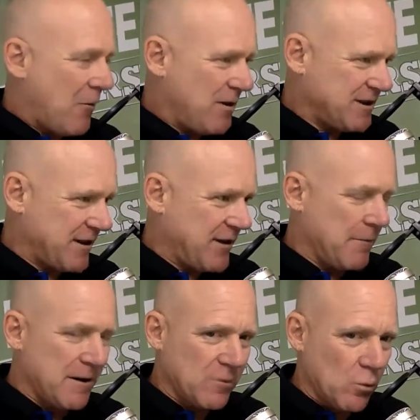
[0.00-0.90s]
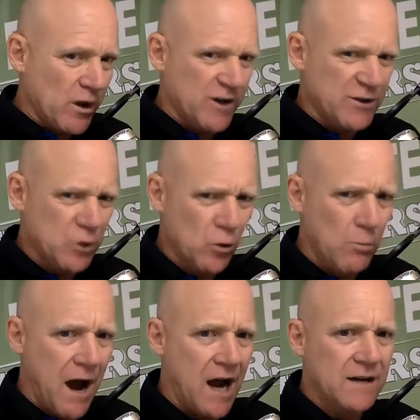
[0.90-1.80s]
I want you to think about the word
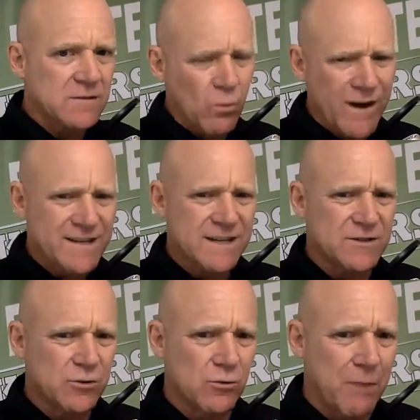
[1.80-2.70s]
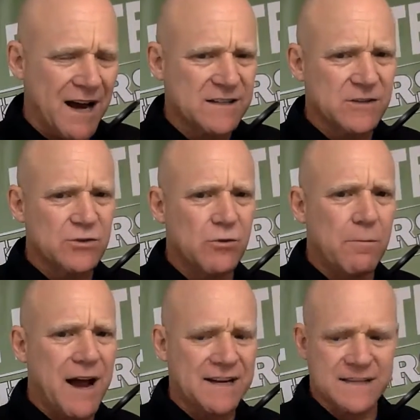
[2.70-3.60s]
toolbox. What is a toolbox? A
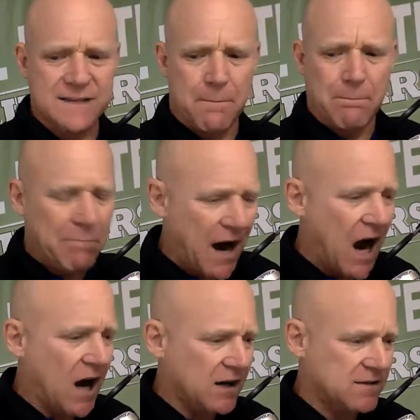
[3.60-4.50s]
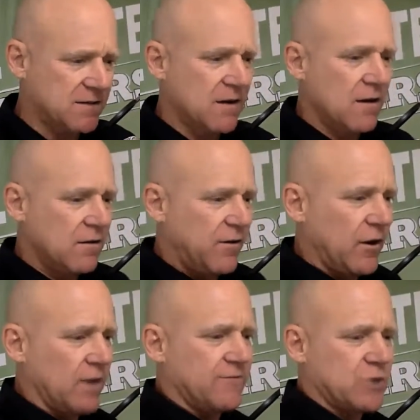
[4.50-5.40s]
toolbox is a box
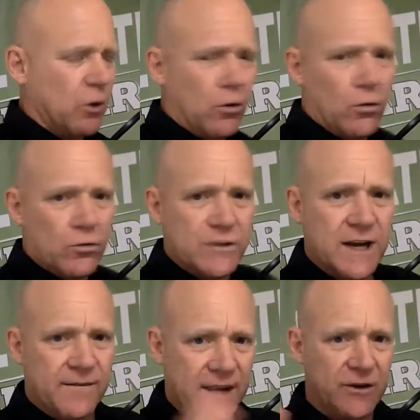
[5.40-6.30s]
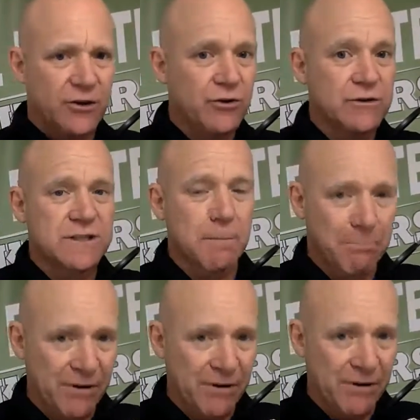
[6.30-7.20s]
full of tools that you use to
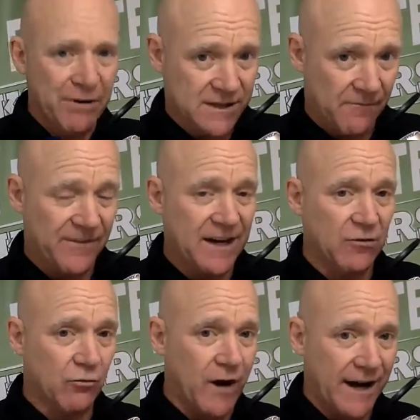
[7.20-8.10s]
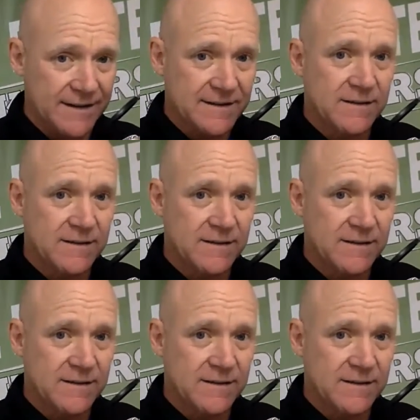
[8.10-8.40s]
build something great.